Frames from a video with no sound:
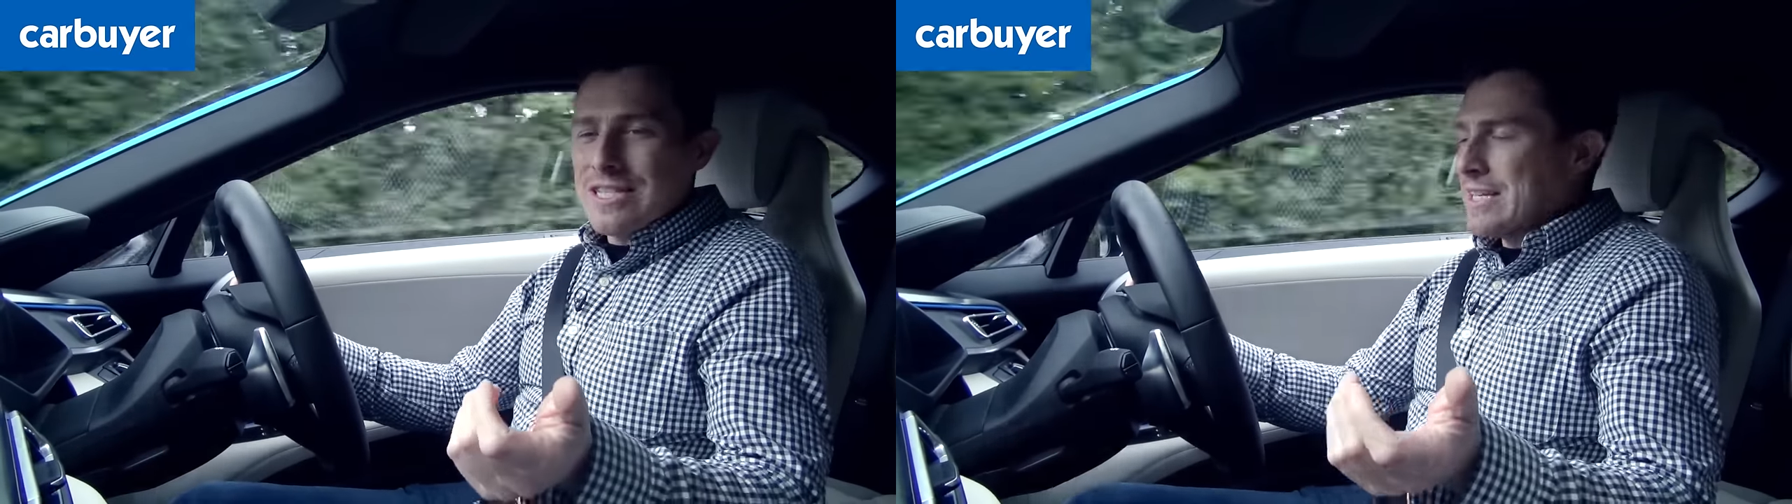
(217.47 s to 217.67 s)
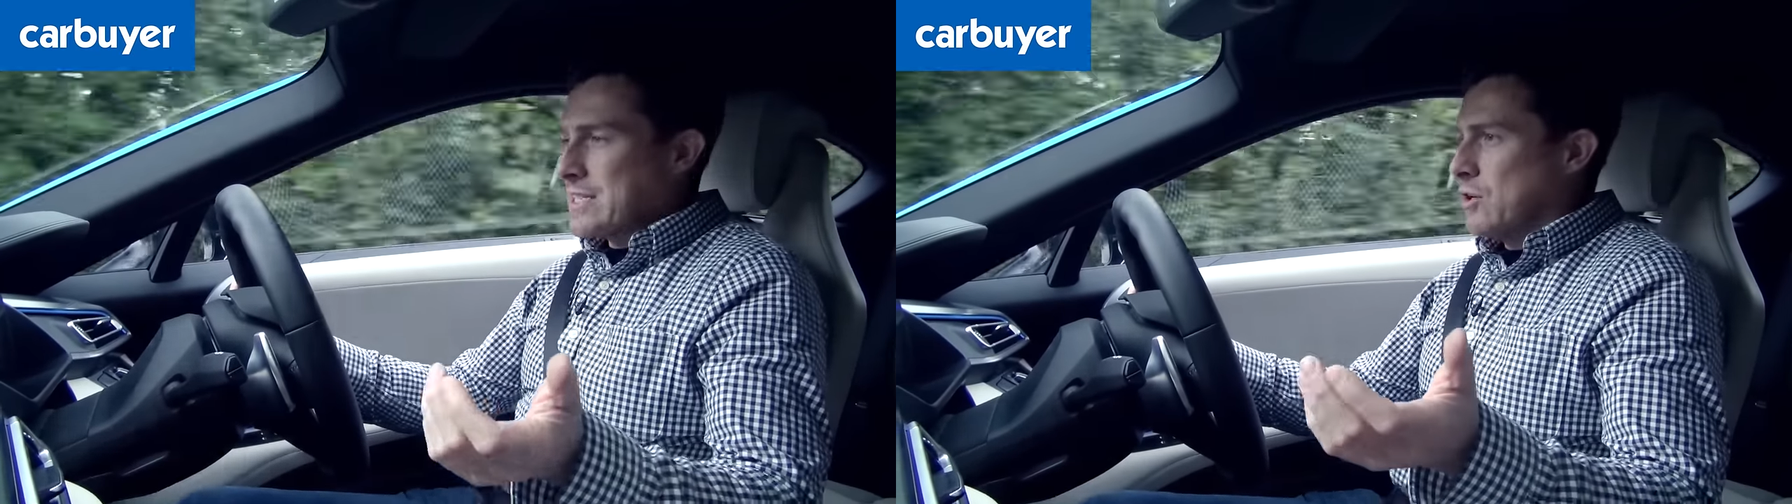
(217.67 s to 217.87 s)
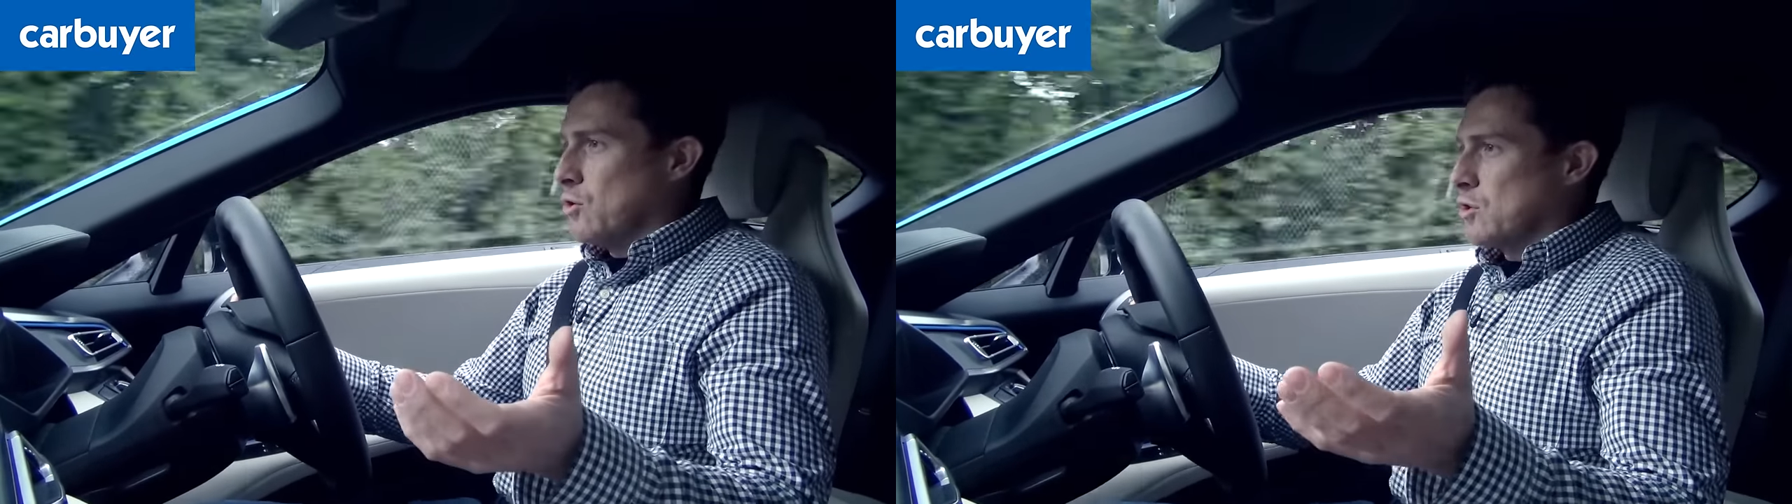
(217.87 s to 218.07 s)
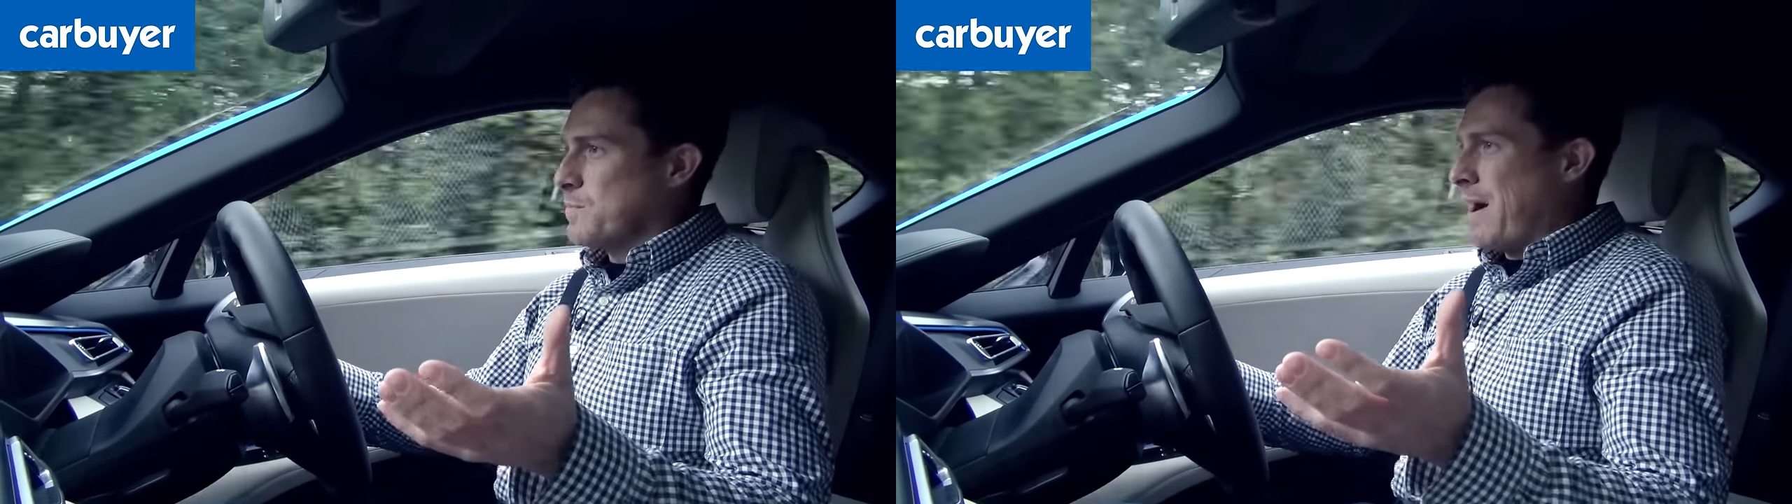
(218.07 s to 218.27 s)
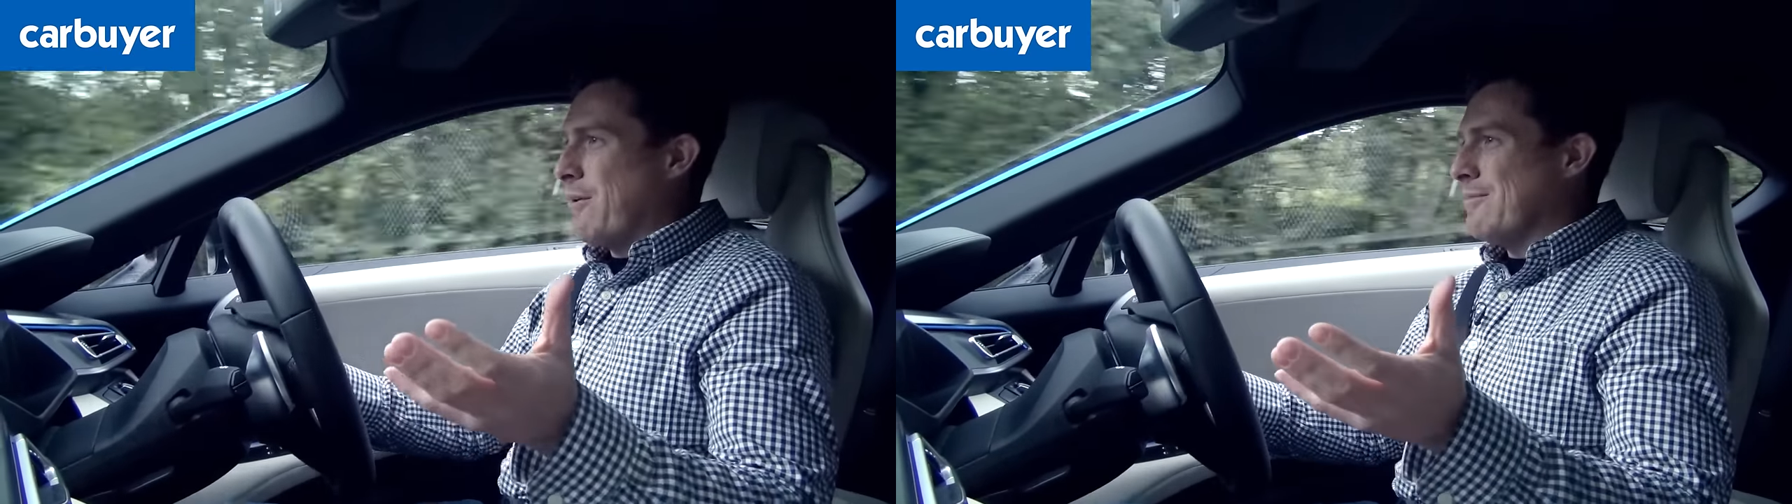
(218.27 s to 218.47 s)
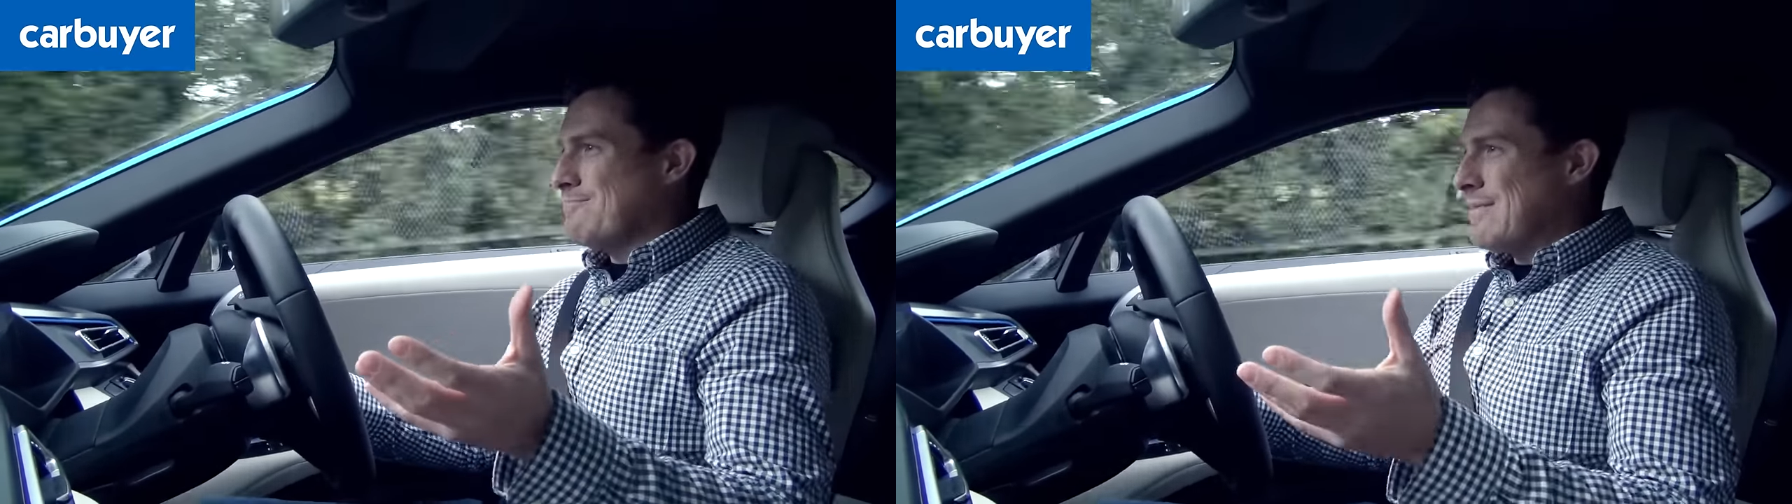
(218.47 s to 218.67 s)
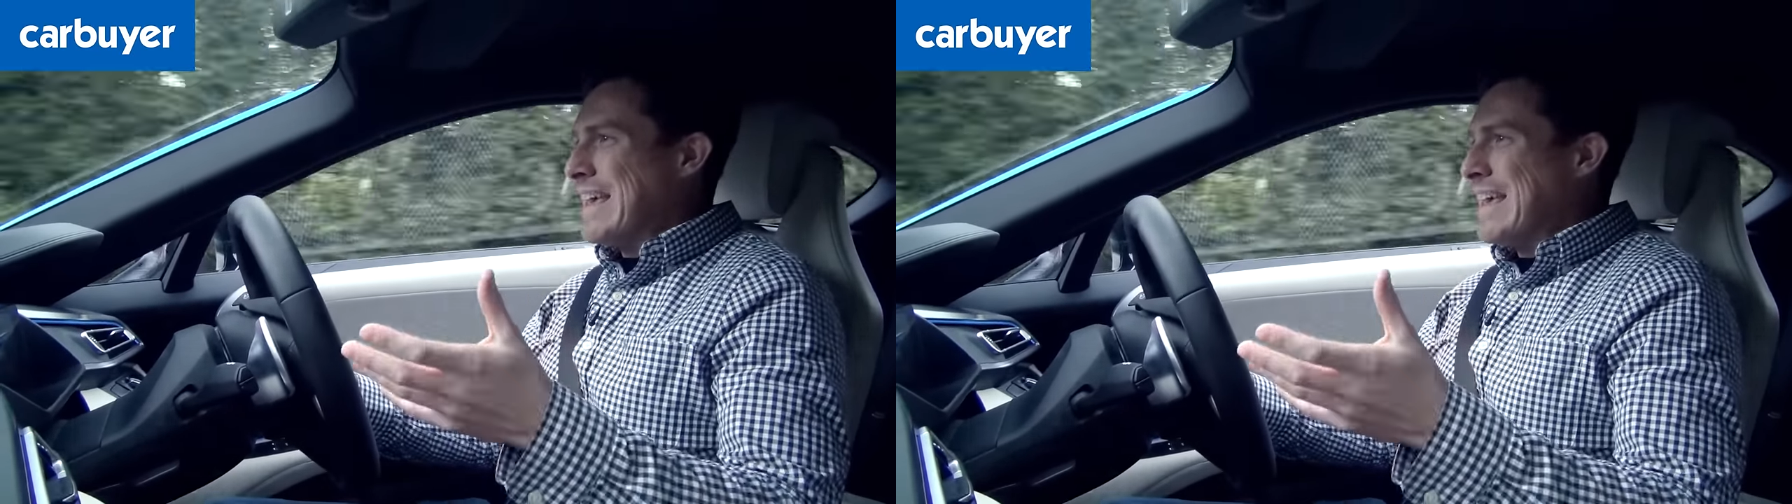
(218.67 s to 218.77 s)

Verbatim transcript: sixty horsepower